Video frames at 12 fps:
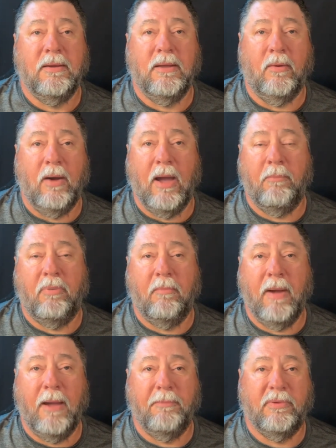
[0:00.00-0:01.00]
you know, Apple
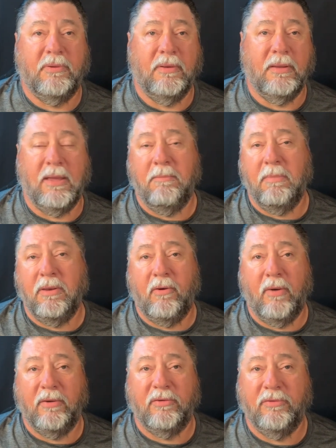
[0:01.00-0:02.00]
Maps and give me
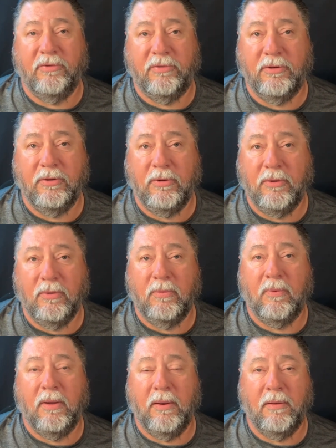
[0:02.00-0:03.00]
directions
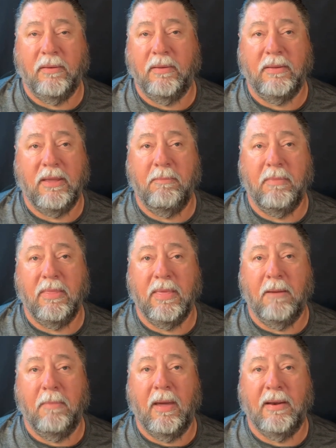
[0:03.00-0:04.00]
to, and give me the
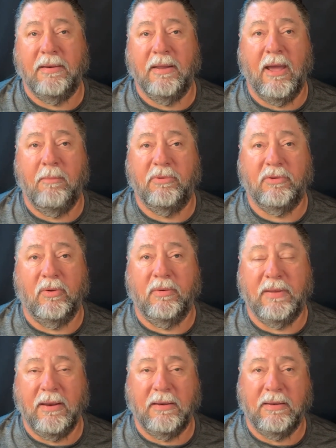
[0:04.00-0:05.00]
amount of time it's going
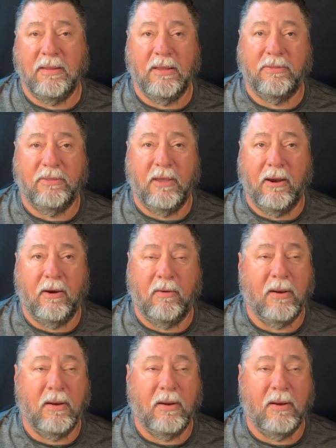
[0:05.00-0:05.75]
to take to get there.